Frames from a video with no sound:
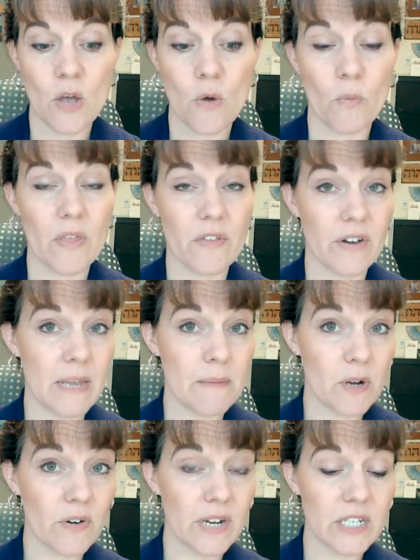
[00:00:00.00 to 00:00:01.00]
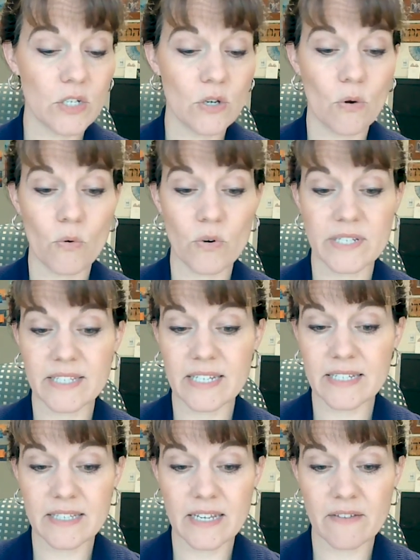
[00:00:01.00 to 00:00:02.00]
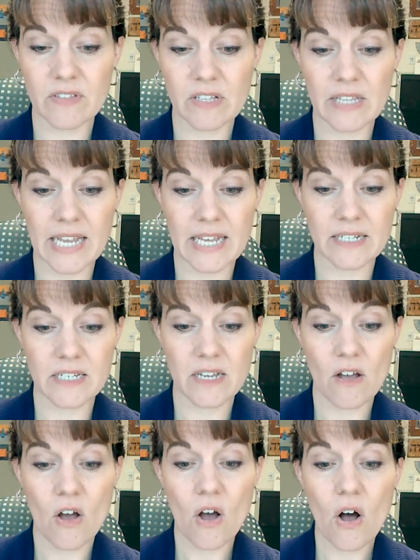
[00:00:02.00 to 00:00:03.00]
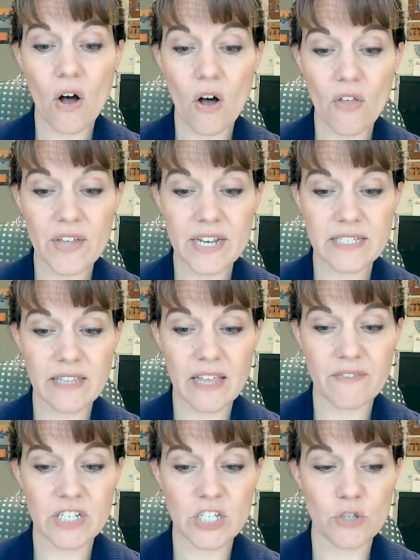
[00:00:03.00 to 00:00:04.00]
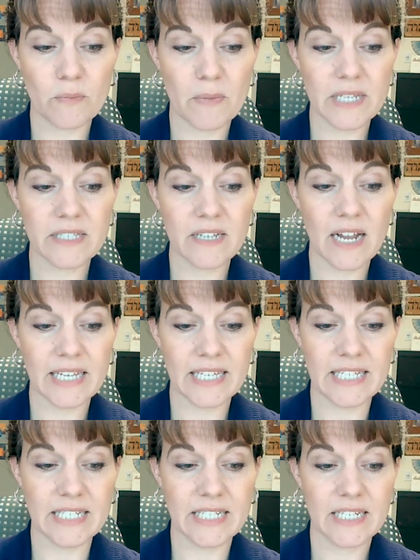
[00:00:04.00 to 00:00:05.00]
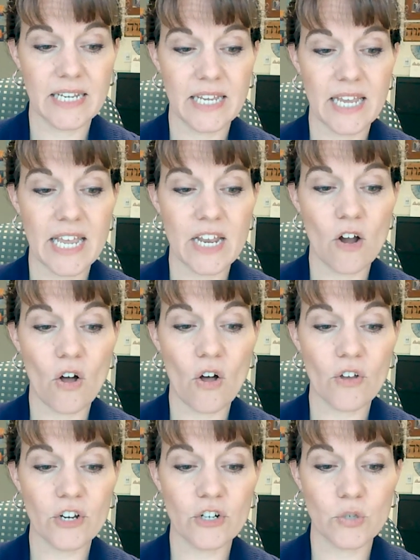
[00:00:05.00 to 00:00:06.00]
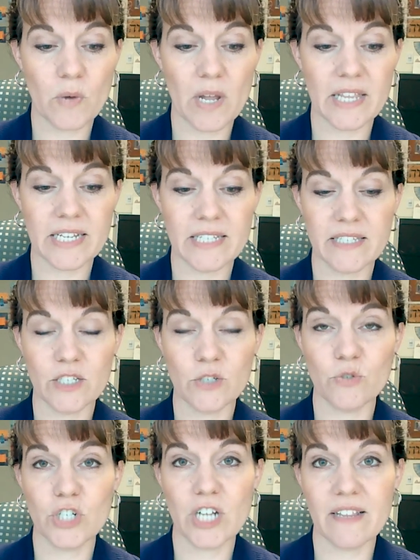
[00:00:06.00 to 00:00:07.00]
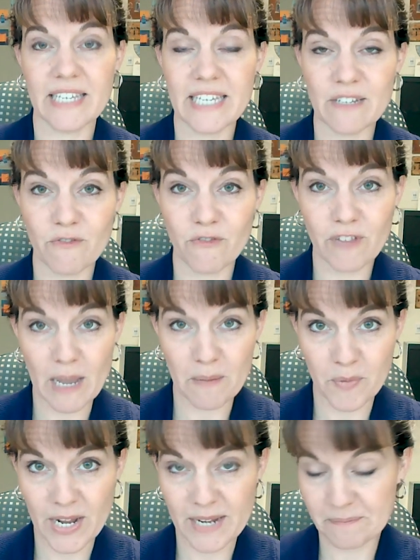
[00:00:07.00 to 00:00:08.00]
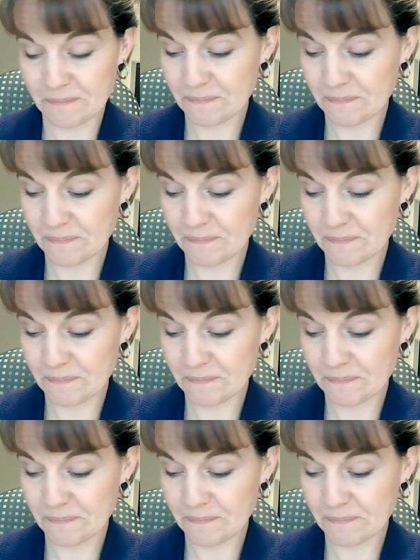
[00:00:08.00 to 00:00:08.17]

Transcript: whether immigrant or citizen of the land. All that is leavened you must not eat. In all your dwellings you shall eat flatbread.